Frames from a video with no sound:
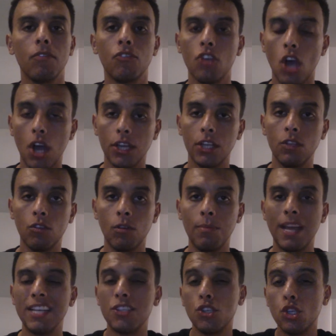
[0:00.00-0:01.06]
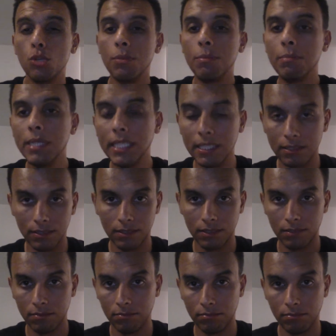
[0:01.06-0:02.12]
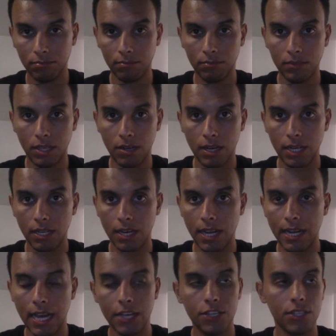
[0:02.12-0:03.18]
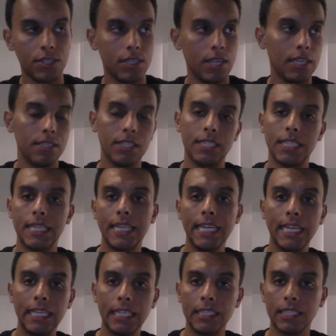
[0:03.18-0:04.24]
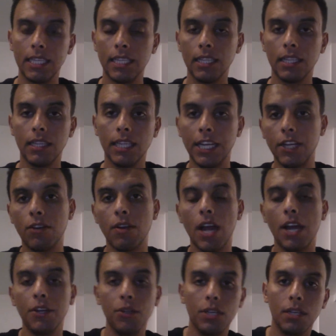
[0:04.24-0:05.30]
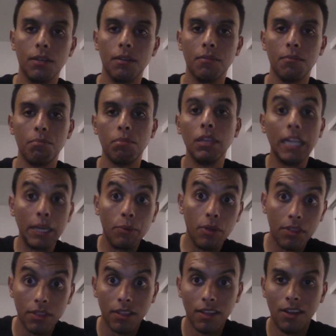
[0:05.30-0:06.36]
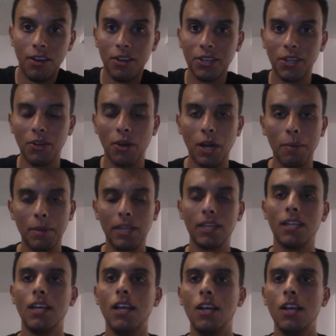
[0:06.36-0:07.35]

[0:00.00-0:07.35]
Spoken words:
Talking to them as human beings. All right, and not just as these things that later on you can play with. You know what I mean?